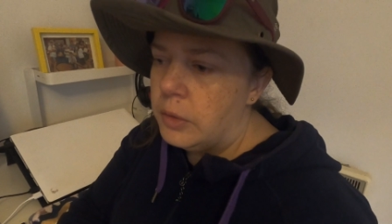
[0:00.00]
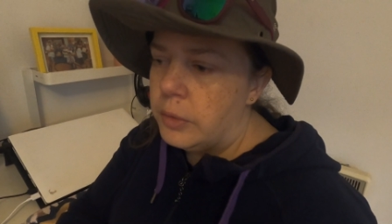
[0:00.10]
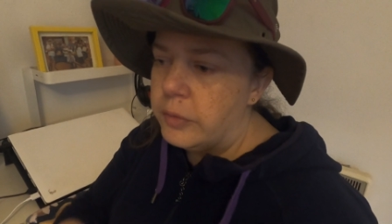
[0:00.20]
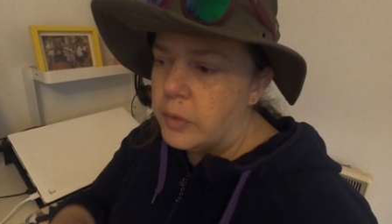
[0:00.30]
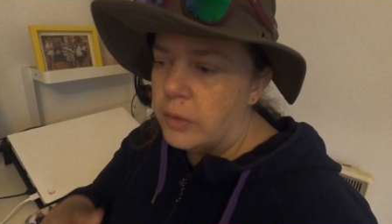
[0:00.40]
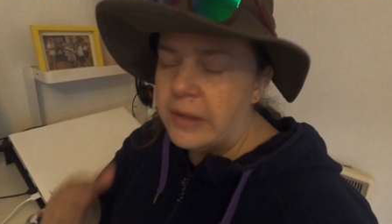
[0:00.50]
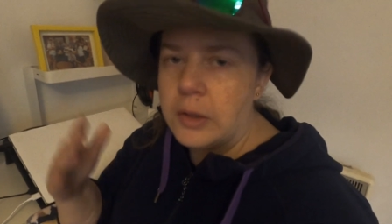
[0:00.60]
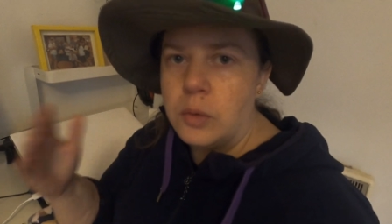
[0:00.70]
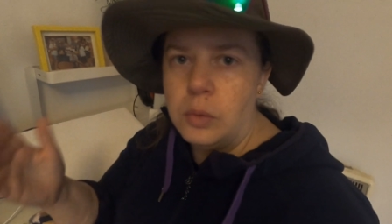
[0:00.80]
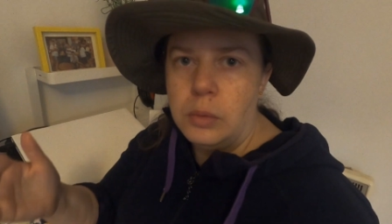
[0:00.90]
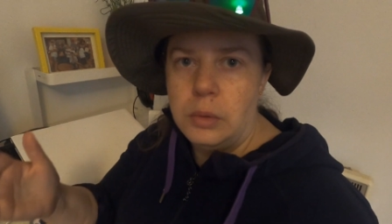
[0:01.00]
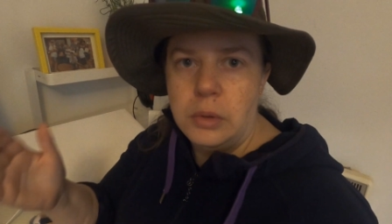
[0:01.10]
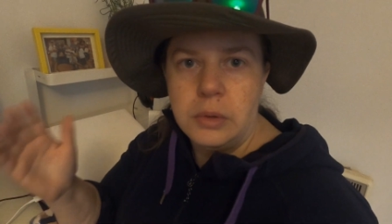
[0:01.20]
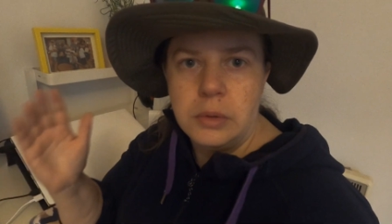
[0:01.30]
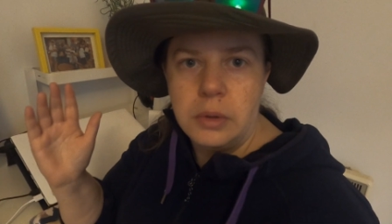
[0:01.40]
you've got that
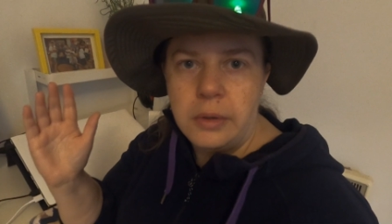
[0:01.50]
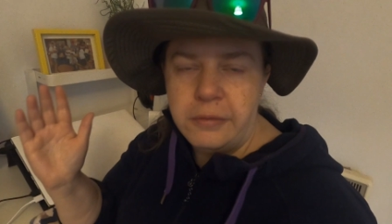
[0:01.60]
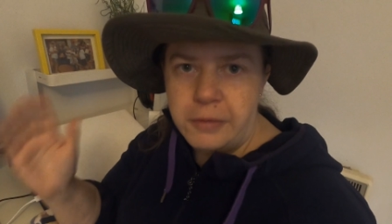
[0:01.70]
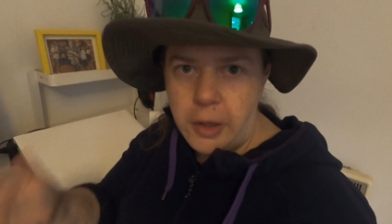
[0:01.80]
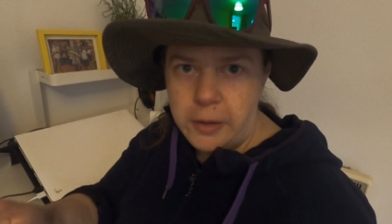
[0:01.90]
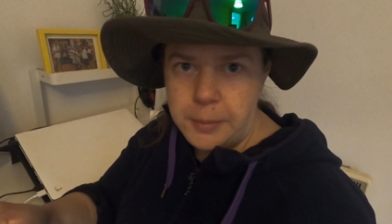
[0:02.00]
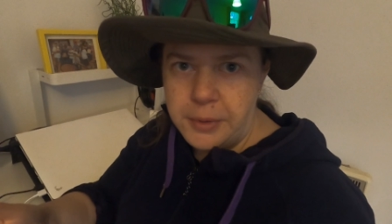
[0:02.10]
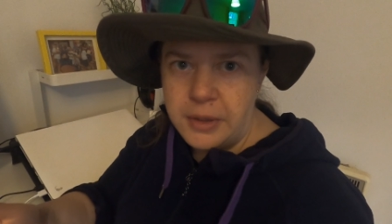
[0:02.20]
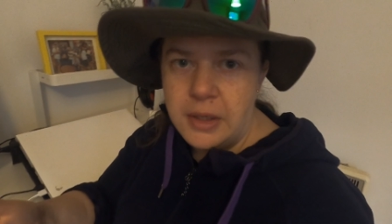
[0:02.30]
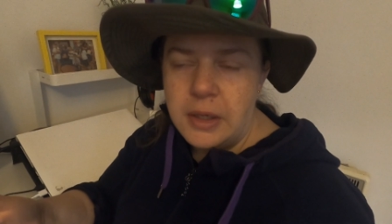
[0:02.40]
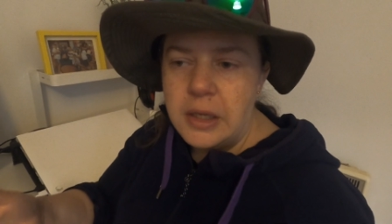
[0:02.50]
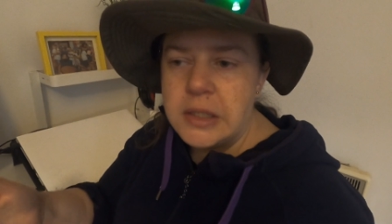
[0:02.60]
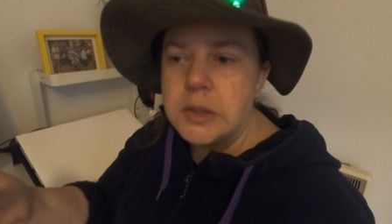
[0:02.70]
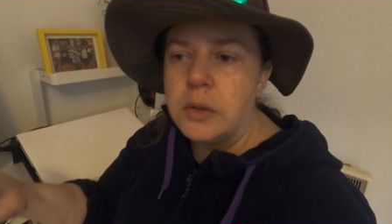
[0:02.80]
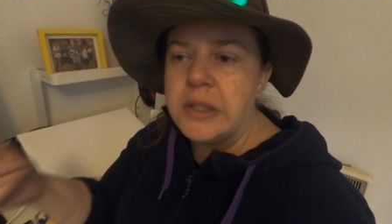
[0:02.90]
cool environment.
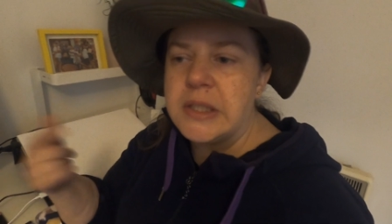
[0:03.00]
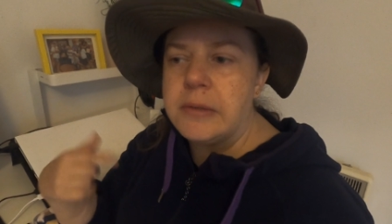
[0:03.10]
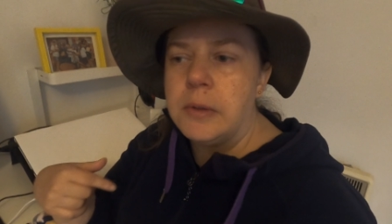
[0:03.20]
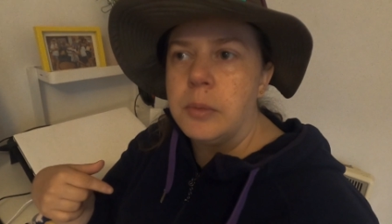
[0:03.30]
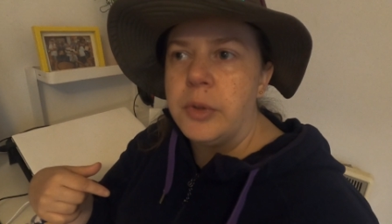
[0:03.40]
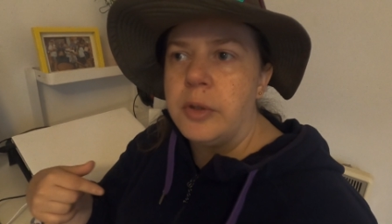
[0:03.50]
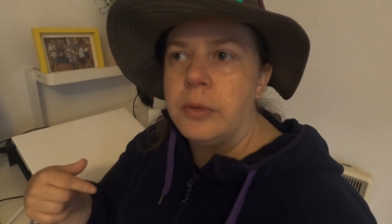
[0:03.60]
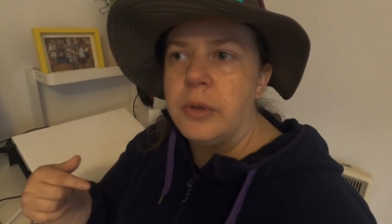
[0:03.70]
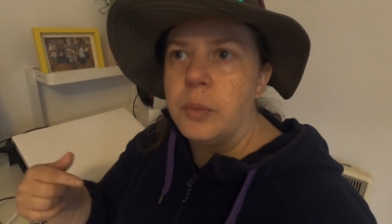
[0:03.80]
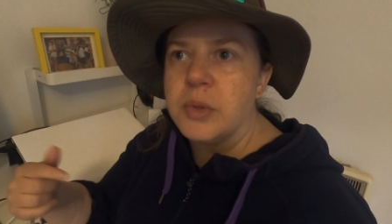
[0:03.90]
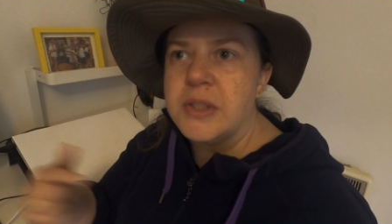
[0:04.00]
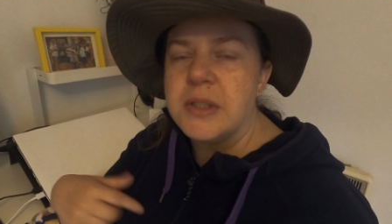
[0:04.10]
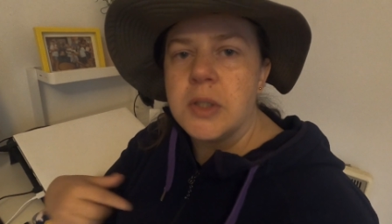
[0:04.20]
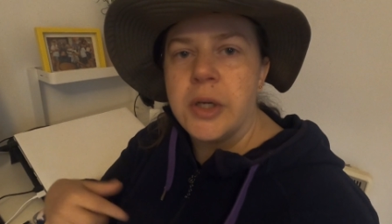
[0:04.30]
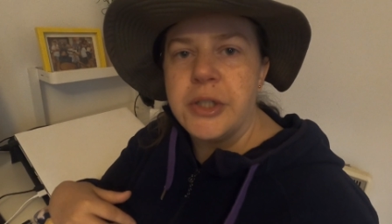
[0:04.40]
It's not necessarily what you what's
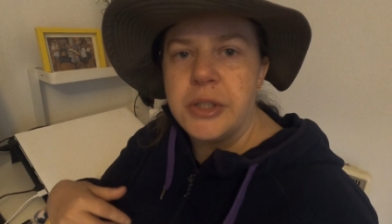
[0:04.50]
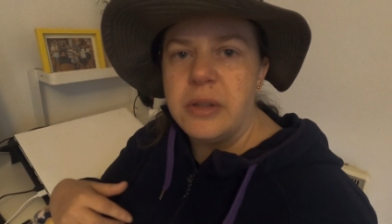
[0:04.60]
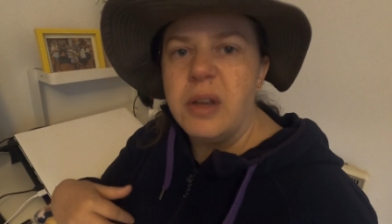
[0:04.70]
inside